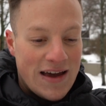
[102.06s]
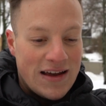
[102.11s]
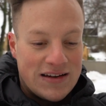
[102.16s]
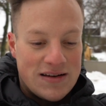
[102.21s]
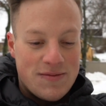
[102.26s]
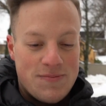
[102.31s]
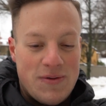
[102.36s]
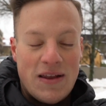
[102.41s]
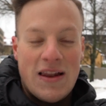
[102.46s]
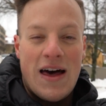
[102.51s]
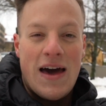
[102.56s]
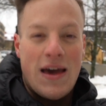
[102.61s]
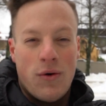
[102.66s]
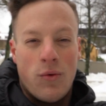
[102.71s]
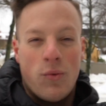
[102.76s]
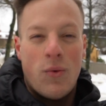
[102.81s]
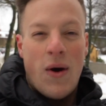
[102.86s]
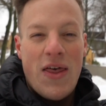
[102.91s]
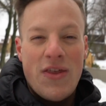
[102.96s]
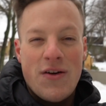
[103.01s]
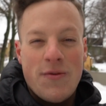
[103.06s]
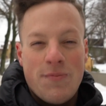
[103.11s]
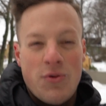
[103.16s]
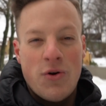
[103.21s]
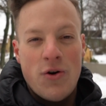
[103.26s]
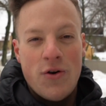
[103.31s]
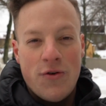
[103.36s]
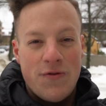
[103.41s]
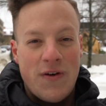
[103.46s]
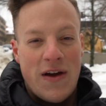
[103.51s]
to be like
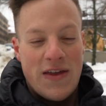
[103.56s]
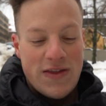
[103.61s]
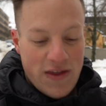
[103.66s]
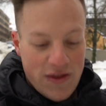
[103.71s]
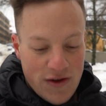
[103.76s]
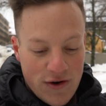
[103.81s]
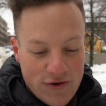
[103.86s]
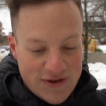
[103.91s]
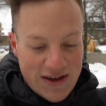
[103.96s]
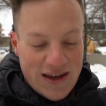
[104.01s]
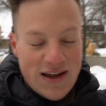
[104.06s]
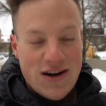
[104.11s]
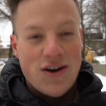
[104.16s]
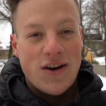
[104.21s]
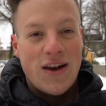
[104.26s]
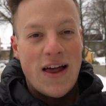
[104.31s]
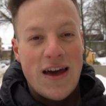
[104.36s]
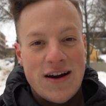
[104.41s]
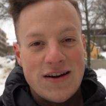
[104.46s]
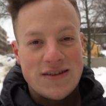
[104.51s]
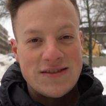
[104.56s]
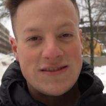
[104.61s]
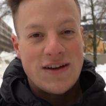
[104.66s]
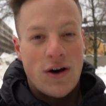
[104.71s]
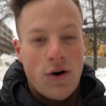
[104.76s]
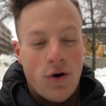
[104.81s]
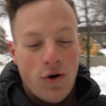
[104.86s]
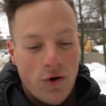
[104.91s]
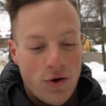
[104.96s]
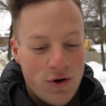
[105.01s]
weatherproof, and then those inner layers to
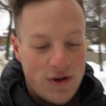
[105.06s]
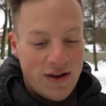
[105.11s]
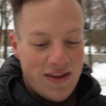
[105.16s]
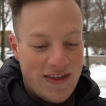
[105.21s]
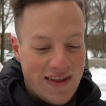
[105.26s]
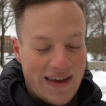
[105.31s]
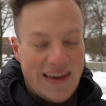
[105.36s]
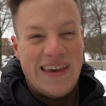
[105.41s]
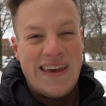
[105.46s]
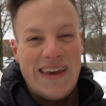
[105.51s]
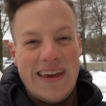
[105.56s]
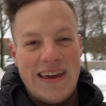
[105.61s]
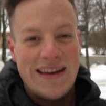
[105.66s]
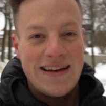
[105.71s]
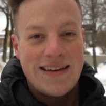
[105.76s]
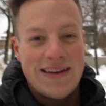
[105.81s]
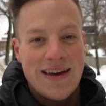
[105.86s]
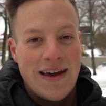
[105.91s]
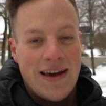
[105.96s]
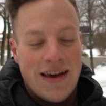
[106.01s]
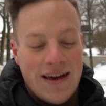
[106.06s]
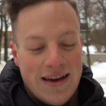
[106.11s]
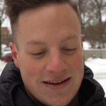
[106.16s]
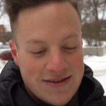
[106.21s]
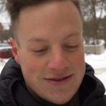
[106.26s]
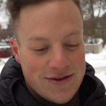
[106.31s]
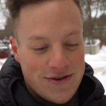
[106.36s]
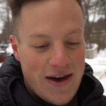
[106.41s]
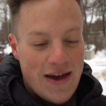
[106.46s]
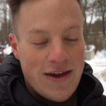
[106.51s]
hold in the heat
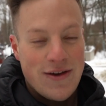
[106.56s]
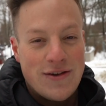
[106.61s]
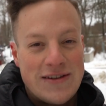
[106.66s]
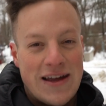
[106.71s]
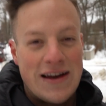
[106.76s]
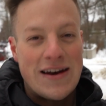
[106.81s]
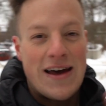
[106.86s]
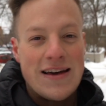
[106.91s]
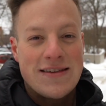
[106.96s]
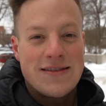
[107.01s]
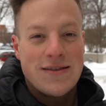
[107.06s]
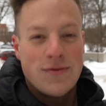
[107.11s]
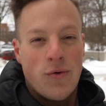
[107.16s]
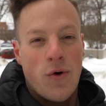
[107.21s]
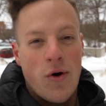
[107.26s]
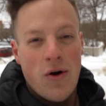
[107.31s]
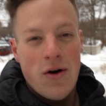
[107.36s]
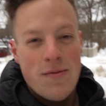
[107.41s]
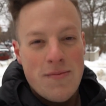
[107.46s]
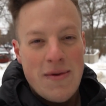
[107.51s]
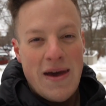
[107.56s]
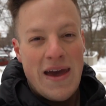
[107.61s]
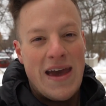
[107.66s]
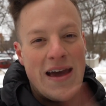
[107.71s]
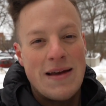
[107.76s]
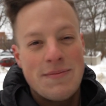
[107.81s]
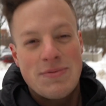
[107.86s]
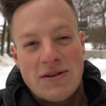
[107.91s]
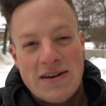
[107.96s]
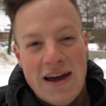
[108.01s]
so that you stay nice and warm
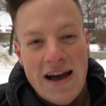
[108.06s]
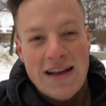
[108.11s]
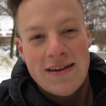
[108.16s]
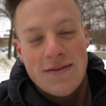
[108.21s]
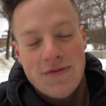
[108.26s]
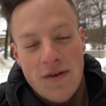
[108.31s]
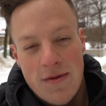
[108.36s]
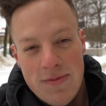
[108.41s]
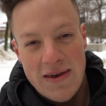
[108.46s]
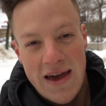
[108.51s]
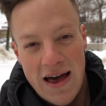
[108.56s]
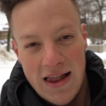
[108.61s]
and protected from the